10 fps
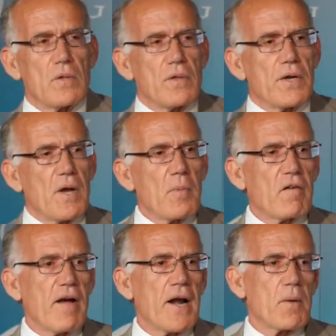the
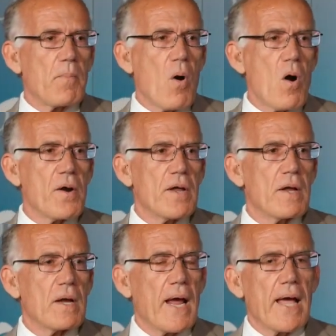Democratic
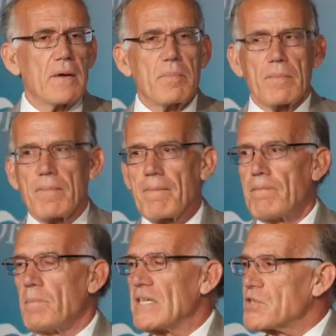Party had
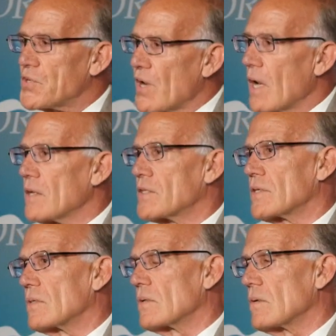
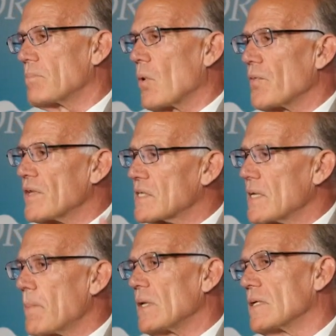misjudged both the
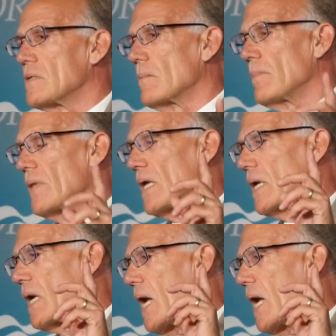symbolism the,